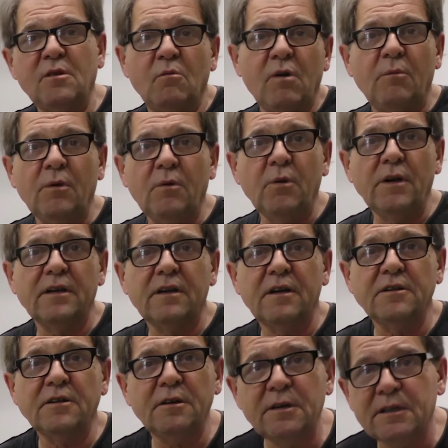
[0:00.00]
and what we're working
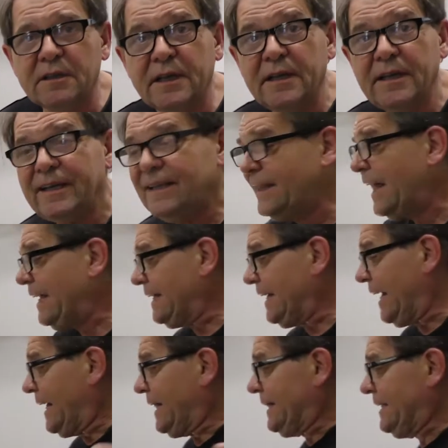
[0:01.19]
on currently, like
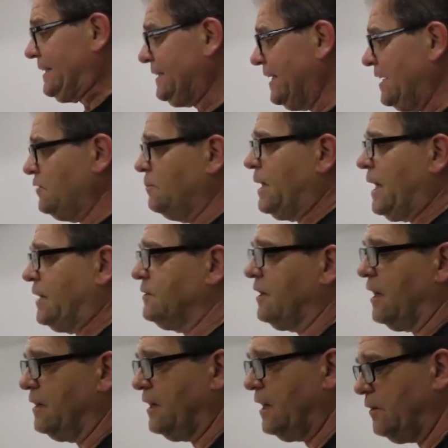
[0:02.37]
this laser blast
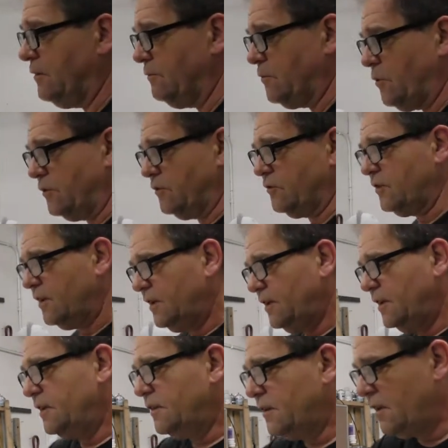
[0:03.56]
gun. Now, of course,
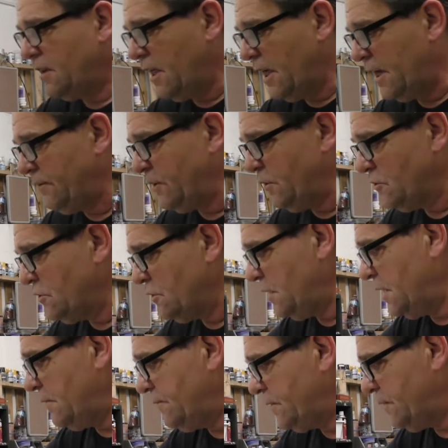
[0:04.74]
a lot of you
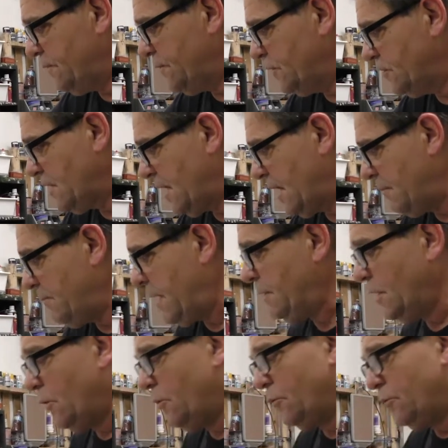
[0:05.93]
tuning in for the first time maybe don't